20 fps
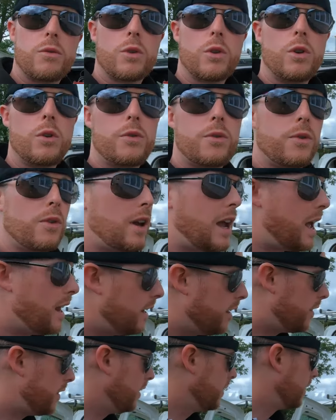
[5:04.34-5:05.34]
roof,
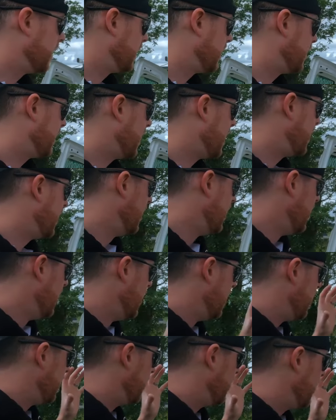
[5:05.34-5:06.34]
anything like that,
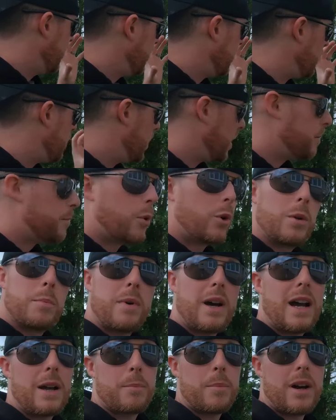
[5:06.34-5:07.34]
the Bigboy
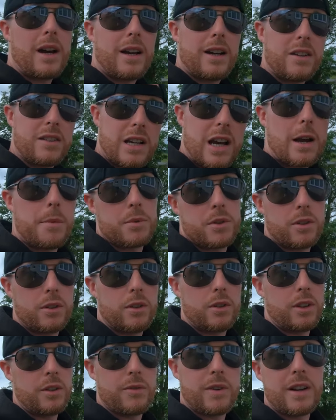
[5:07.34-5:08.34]
backpack is
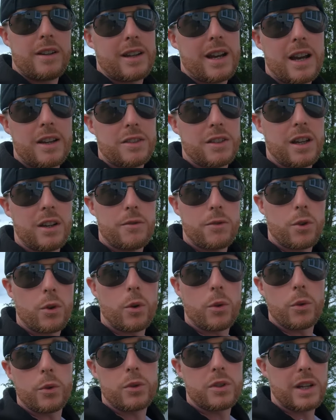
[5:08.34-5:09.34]
absolutely fantastic for
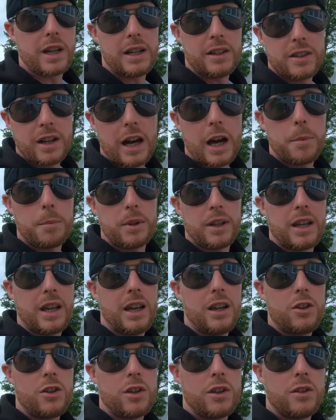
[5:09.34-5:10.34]
all those kinds of
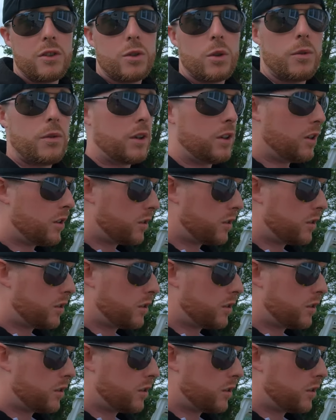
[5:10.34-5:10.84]
applications. So if you're